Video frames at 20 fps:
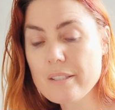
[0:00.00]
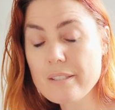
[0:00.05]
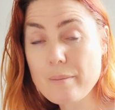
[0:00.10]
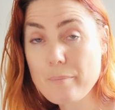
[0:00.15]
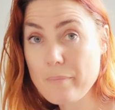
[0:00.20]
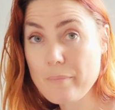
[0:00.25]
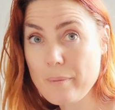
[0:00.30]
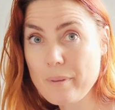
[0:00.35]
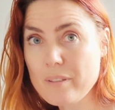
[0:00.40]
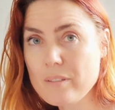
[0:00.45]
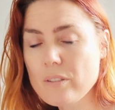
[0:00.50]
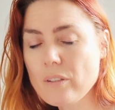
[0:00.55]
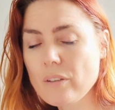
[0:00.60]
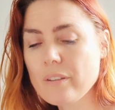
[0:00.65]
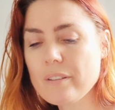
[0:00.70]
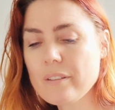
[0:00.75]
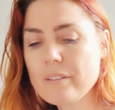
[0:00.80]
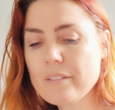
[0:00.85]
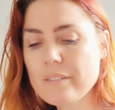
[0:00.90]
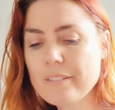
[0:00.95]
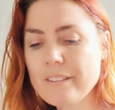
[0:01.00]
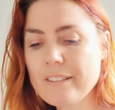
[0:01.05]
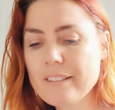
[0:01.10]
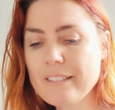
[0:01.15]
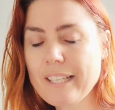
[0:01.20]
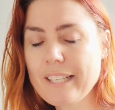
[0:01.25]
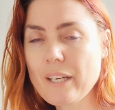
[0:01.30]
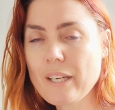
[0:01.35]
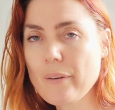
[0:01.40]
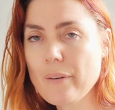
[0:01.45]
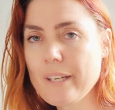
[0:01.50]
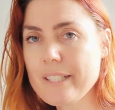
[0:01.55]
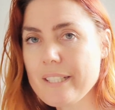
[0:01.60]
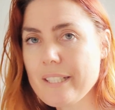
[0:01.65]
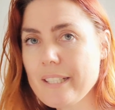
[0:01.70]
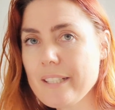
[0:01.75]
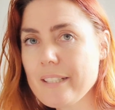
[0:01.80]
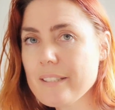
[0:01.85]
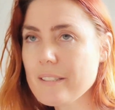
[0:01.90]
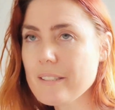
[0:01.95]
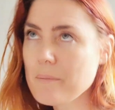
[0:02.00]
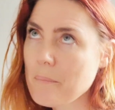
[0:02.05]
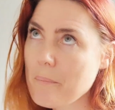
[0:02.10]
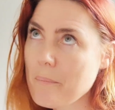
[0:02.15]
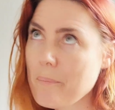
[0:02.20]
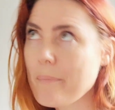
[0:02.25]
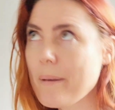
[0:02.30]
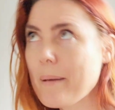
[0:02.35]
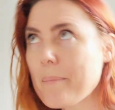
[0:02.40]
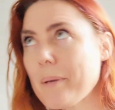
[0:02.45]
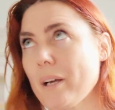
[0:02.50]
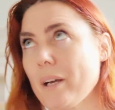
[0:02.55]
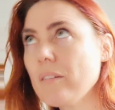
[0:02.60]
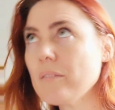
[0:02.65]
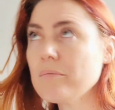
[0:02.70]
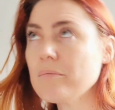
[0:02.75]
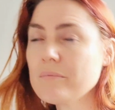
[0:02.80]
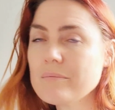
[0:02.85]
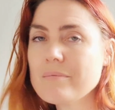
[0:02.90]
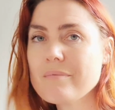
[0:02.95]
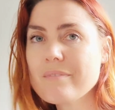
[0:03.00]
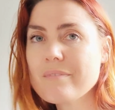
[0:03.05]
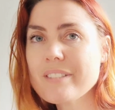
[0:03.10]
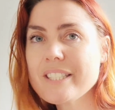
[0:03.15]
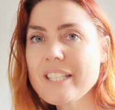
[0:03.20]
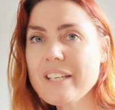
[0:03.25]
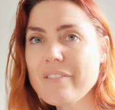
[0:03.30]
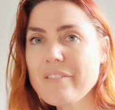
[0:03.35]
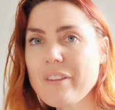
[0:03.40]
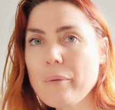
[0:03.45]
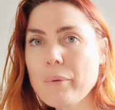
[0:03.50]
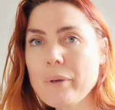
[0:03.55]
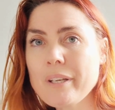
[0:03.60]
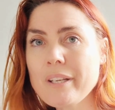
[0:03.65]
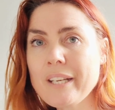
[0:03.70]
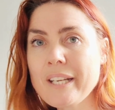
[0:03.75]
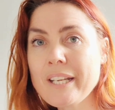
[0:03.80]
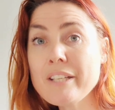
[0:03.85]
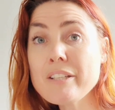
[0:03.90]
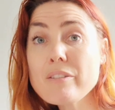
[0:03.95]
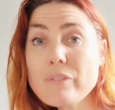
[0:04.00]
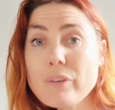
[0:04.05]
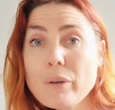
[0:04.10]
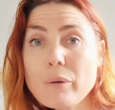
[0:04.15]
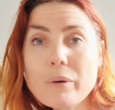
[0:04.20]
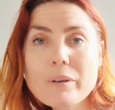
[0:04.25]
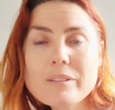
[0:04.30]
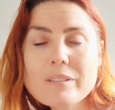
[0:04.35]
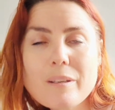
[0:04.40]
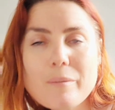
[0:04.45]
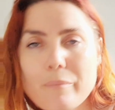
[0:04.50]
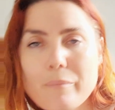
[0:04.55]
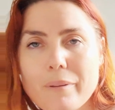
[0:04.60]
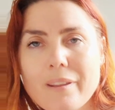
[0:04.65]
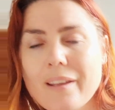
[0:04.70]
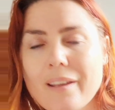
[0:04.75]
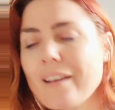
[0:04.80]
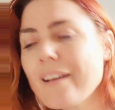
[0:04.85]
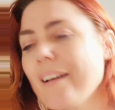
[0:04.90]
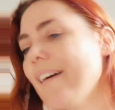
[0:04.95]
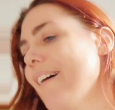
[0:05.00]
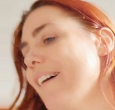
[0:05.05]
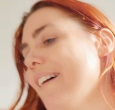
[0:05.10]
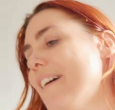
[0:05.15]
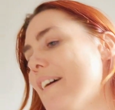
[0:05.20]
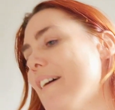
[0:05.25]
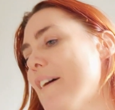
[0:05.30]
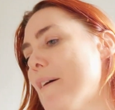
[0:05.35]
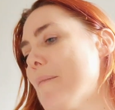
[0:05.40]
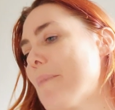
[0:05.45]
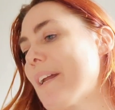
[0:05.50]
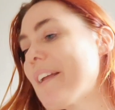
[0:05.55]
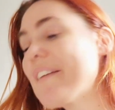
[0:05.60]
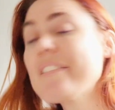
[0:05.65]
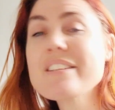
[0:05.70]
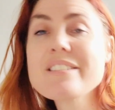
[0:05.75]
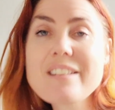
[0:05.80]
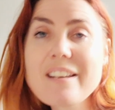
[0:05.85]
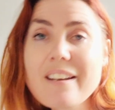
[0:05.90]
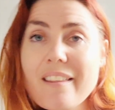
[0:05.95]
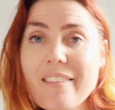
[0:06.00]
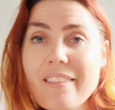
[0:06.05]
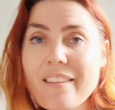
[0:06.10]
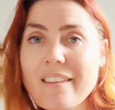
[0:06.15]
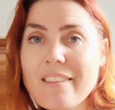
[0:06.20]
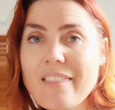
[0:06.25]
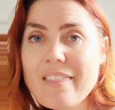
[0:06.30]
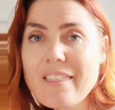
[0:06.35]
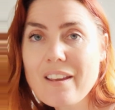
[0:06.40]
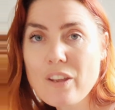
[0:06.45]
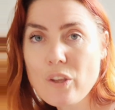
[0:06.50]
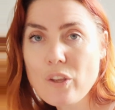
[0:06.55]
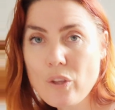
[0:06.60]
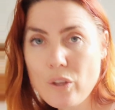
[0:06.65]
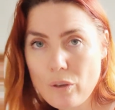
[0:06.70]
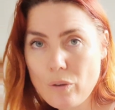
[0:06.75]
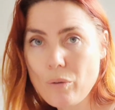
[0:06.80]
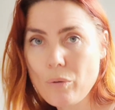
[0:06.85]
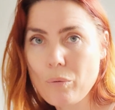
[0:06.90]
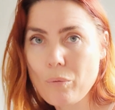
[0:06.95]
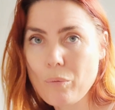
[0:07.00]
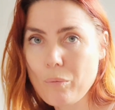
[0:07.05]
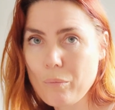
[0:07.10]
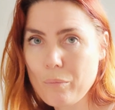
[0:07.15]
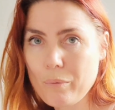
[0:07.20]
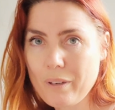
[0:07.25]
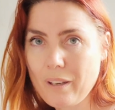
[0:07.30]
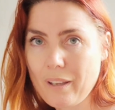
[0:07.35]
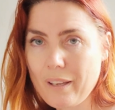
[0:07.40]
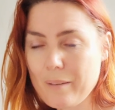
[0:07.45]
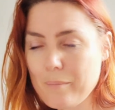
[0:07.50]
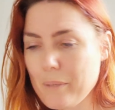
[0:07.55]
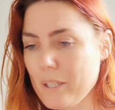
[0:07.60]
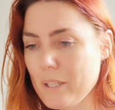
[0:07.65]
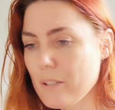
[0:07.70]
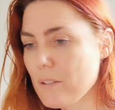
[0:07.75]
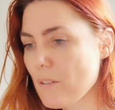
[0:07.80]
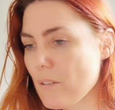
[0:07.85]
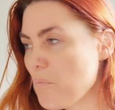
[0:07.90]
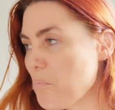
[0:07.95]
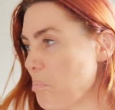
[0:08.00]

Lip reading: things on Lego ideas. Maybe I'll see if they want an interview or something. But if there's anything that you would like me to do,